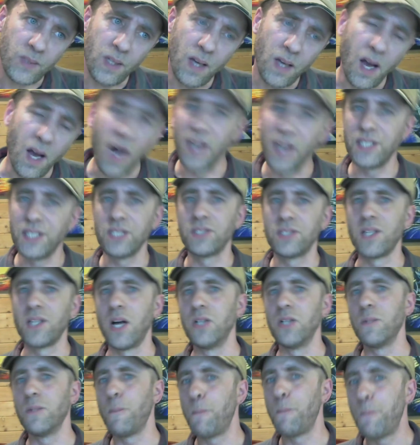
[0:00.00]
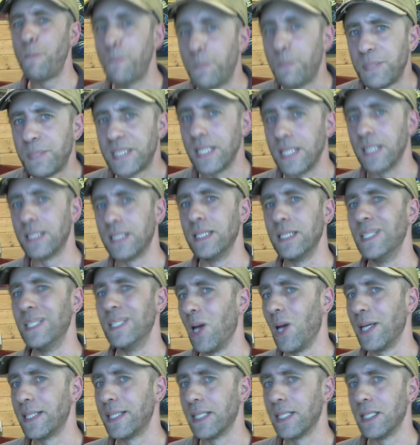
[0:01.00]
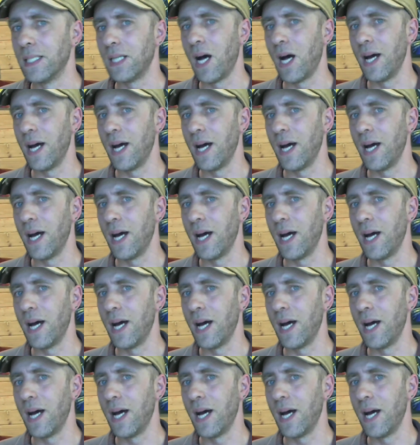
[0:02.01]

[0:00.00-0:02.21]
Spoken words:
I just don't particularly like it.